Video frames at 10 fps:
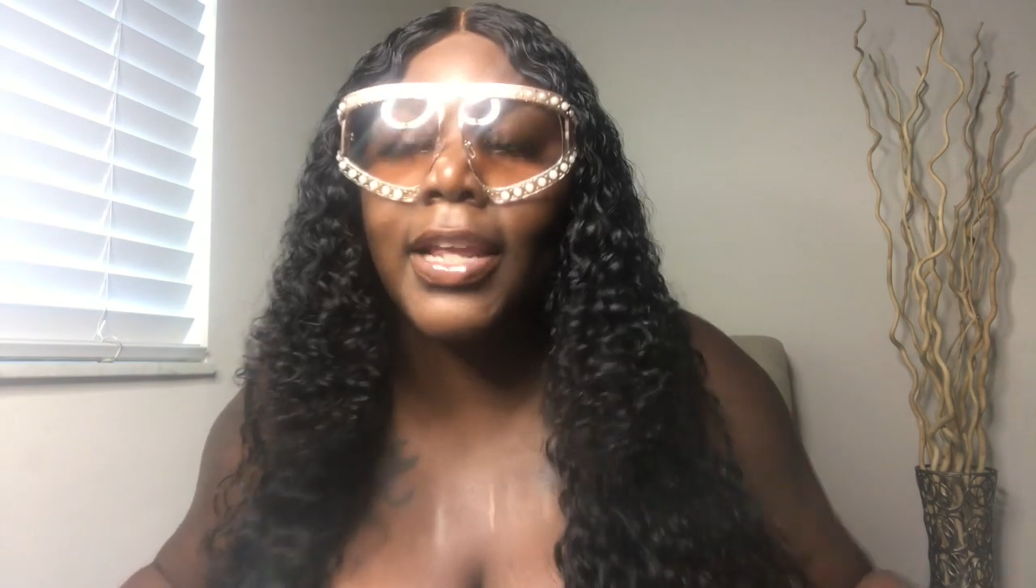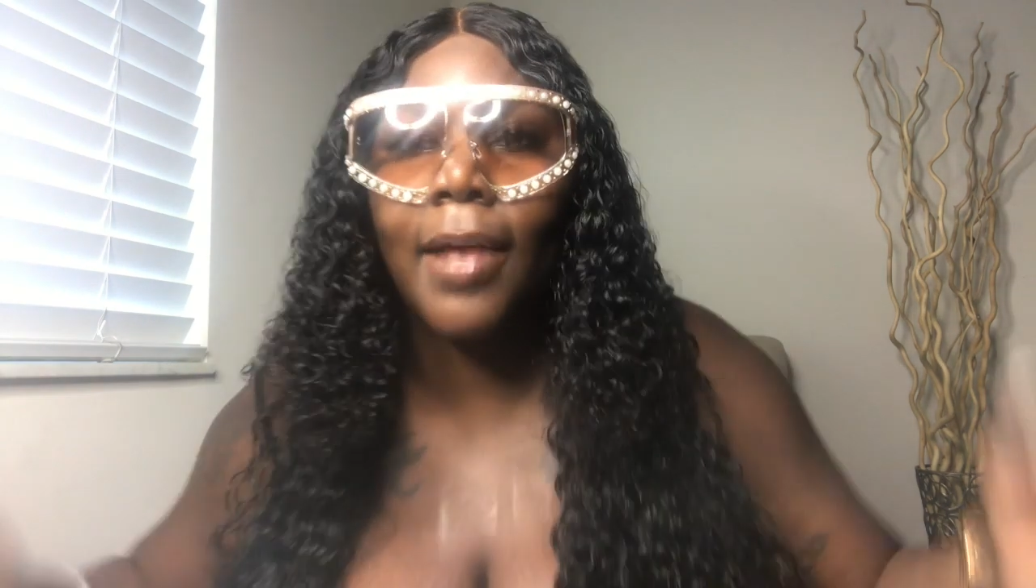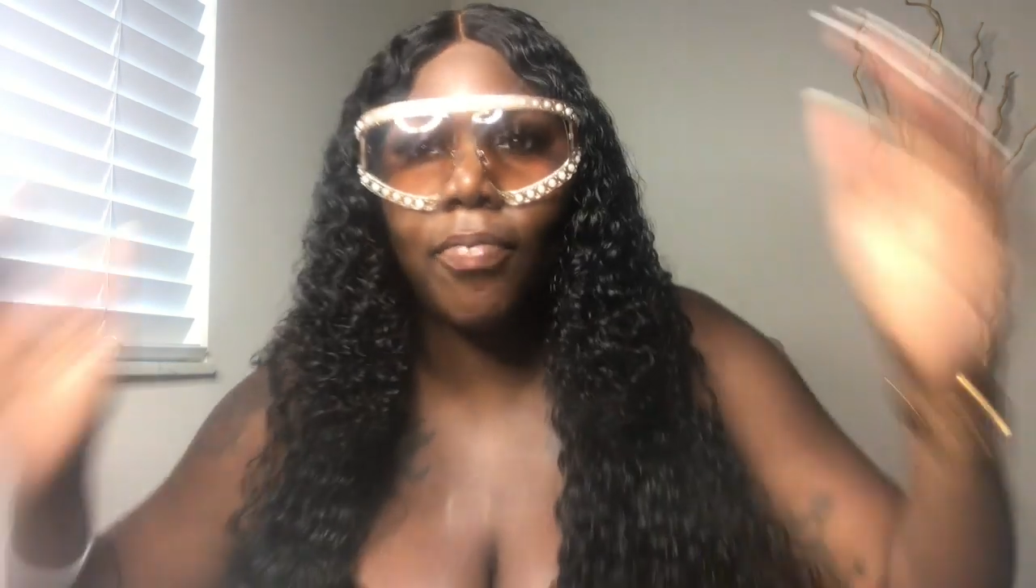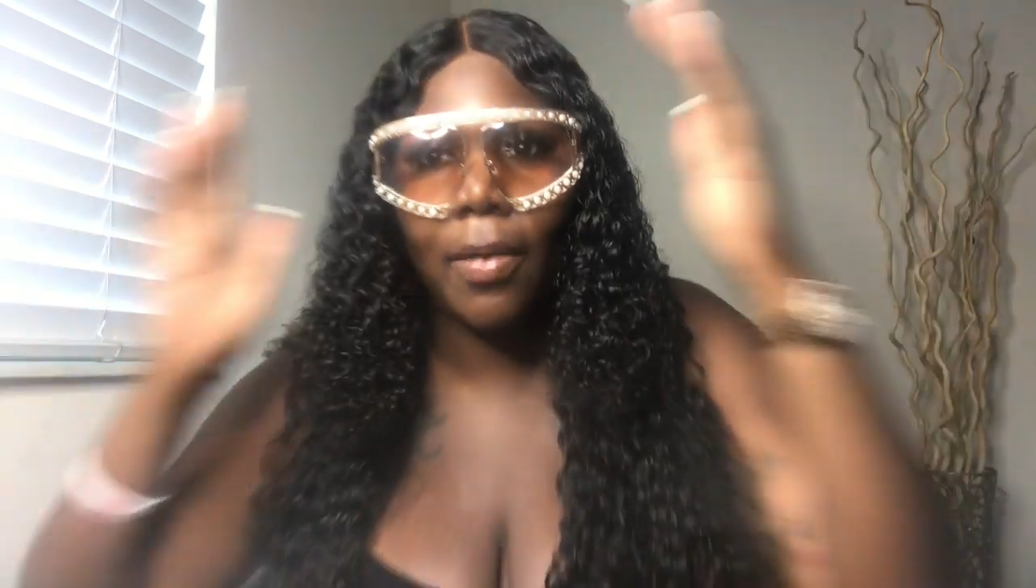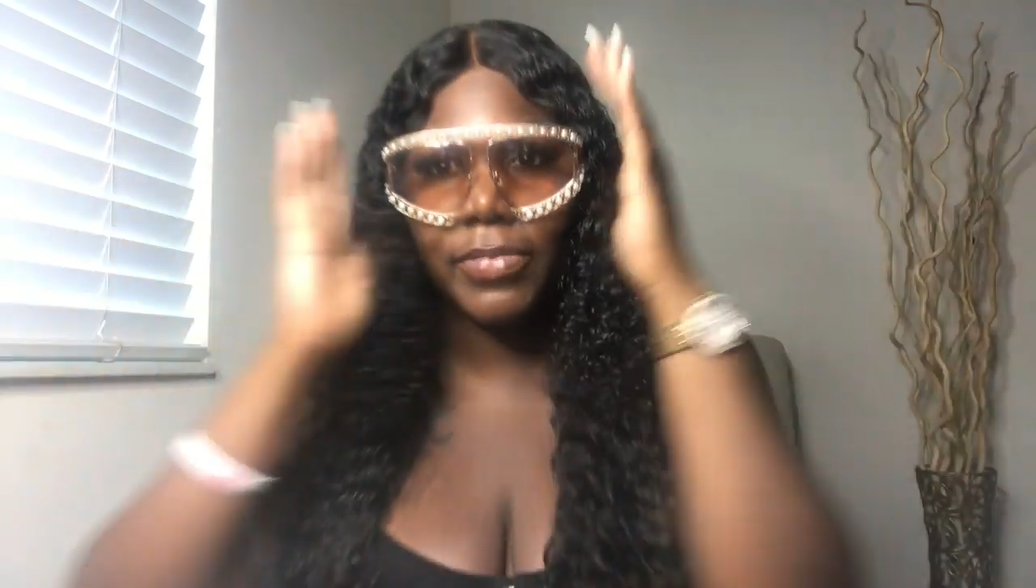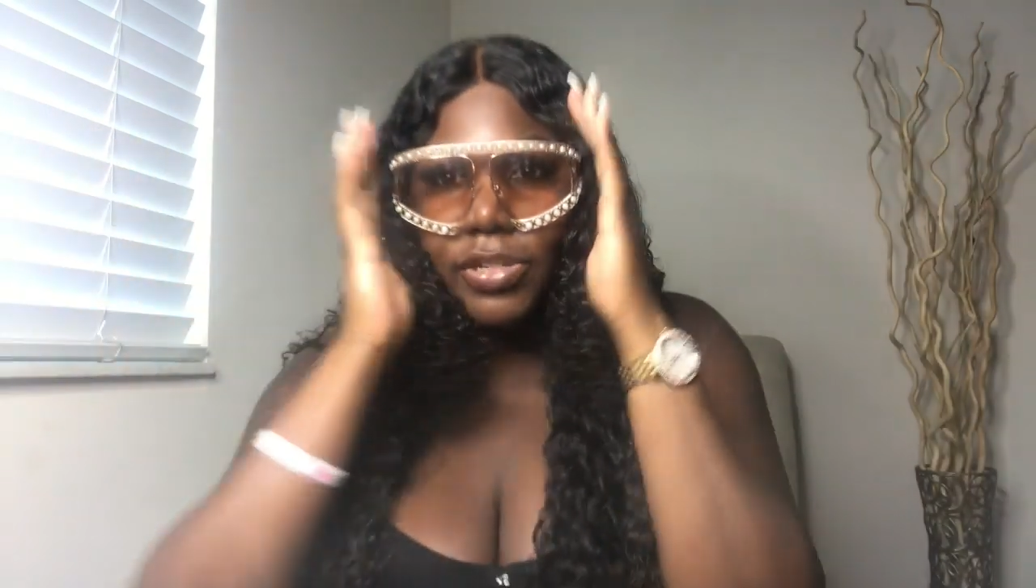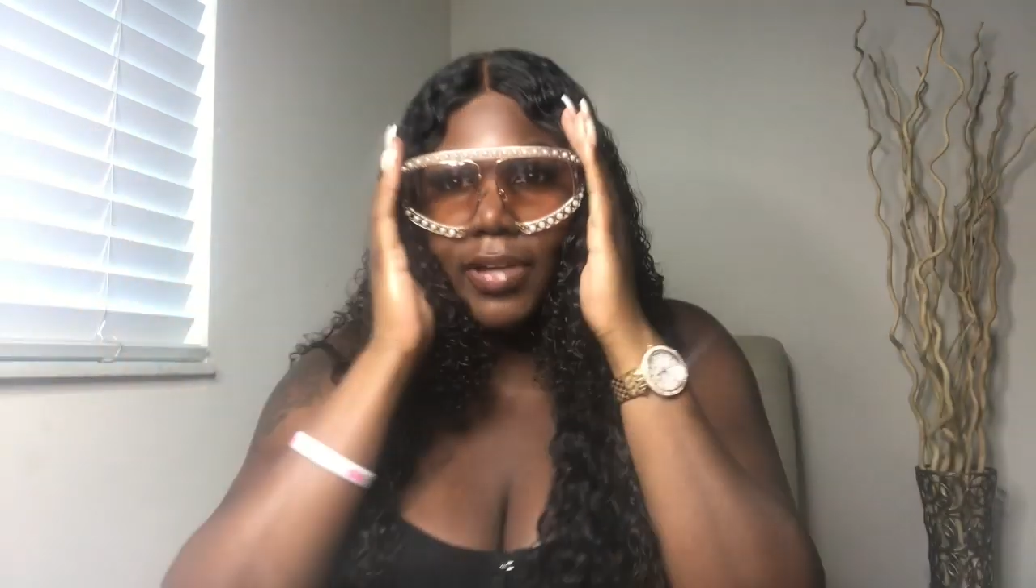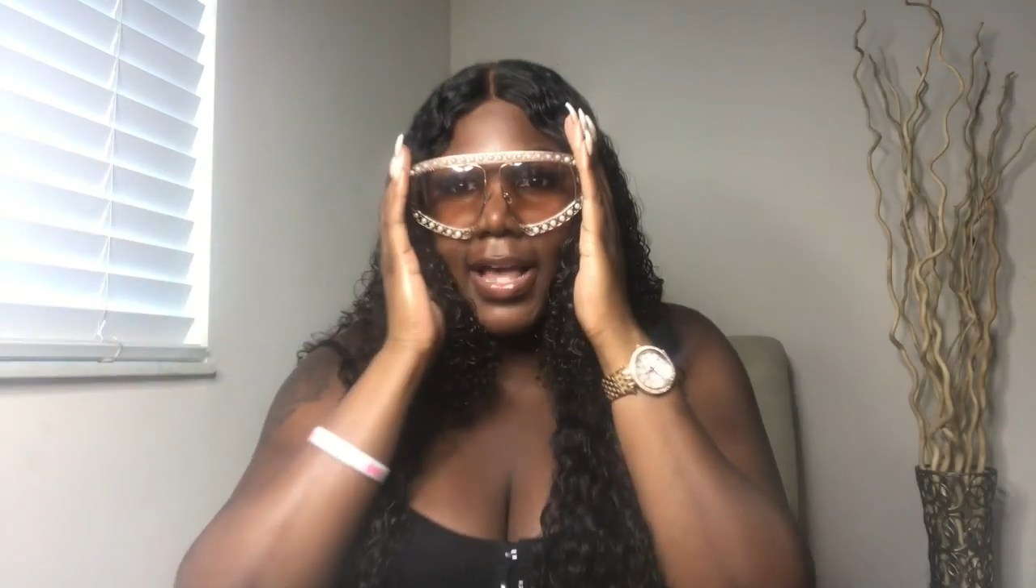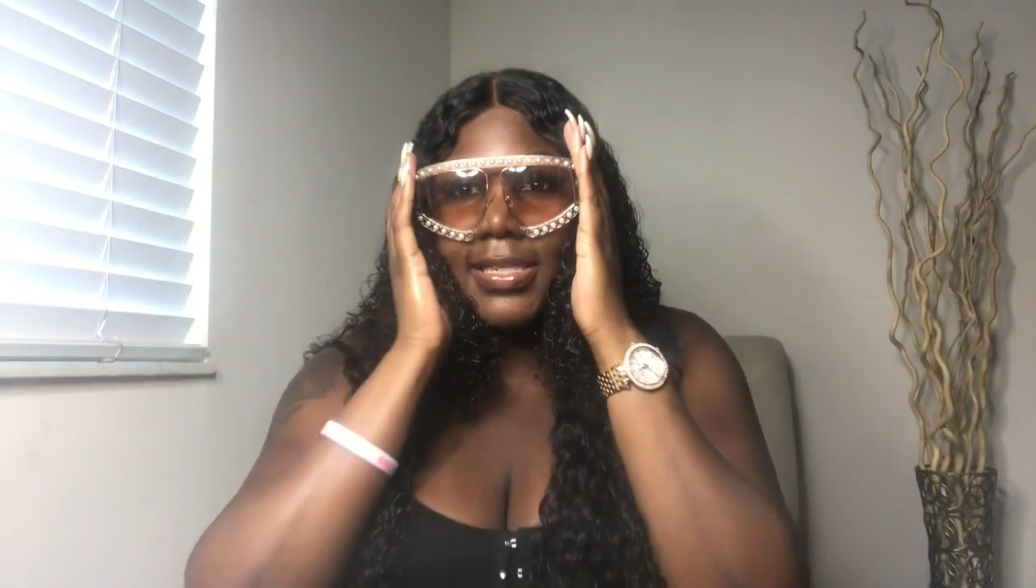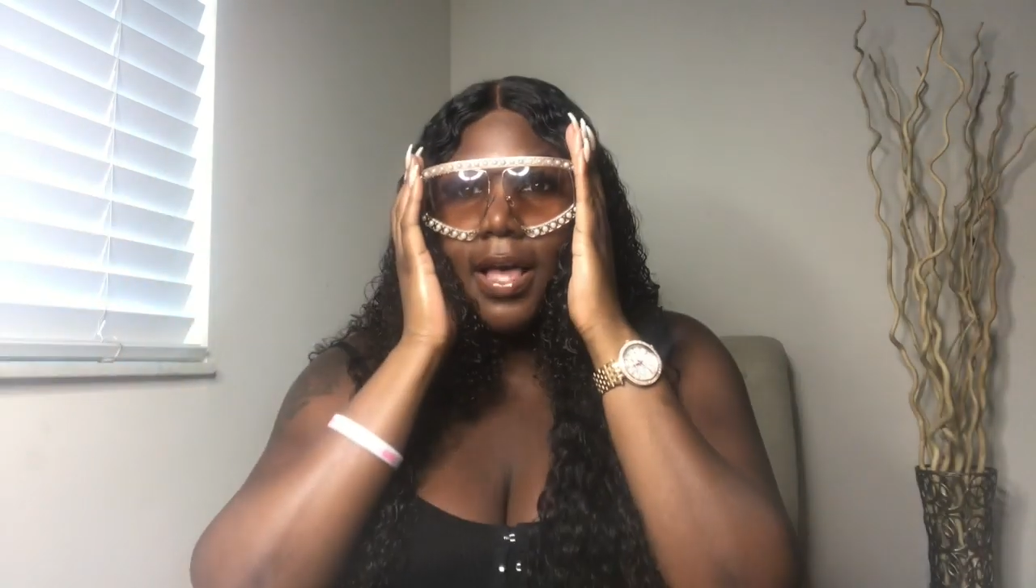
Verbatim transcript: that I promised you guys